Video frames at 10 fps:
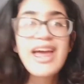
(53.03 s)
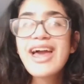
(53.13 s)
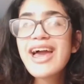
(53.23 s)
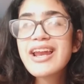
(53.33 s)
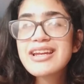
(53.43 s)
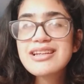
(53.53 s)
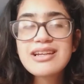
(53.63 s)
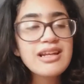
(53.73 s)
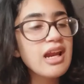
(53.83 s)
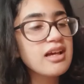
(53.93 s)
and it
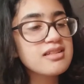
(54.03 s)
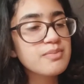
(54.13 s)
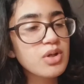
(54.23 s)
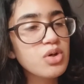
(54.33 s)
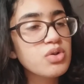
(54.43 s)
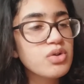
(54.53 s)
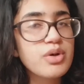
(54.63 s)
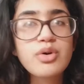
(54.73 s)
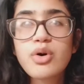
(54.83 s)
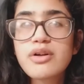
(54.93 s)
didn't explode
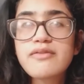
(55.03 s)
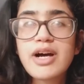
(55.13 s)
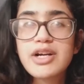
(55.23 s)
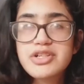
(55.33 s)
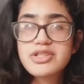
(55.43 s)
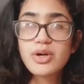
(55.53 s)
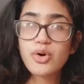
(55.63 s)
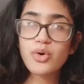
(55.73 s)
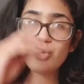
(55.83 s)
or go on fire so